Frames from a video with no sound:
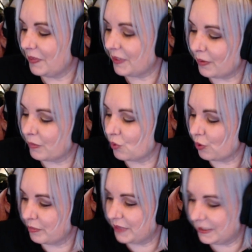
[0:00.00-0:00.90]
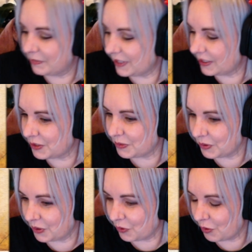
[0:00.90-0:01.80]
That warm mead, but I just
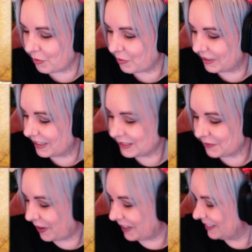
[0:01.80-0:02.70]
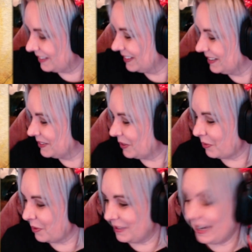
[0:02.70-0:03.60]
want the normal one. It's fine. Don't
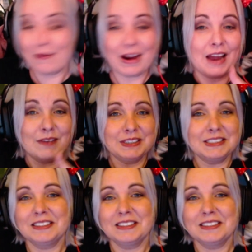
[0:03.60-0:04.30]
worry. Now I have it.